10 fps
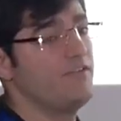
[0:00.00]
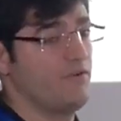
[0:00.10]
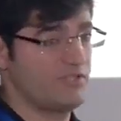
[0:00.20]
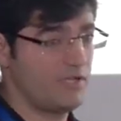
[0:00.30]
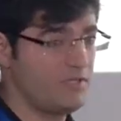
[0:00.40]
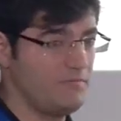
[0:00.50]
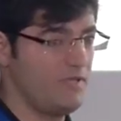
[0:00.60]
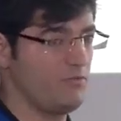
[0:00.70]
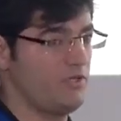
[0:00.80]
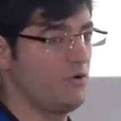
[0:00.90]
For example,
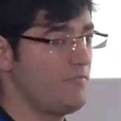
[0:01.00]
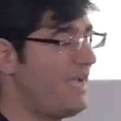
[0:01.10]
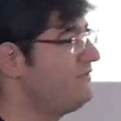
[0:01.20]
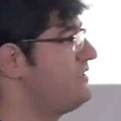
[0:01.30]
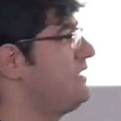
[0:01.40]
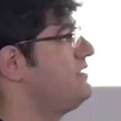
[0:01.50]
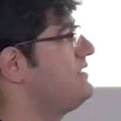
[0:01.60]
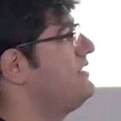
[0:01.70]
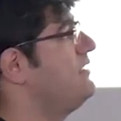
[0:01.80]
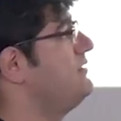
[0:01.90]
memory or bandwidth, as
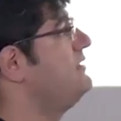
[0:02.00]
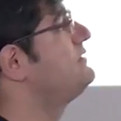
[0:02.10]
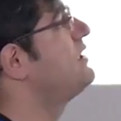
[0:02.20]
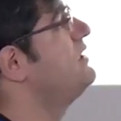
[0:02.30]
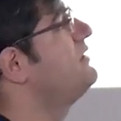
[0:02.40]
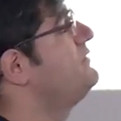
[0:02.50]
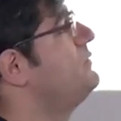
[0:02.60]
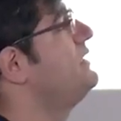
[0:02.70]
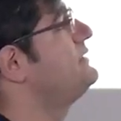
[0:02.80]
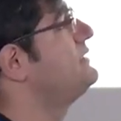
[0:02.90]
I said, on these kind of
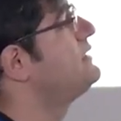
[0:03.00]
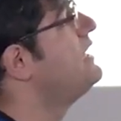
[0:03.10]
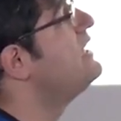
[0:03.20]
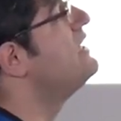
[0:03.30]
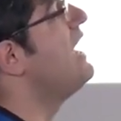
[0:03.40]
devices.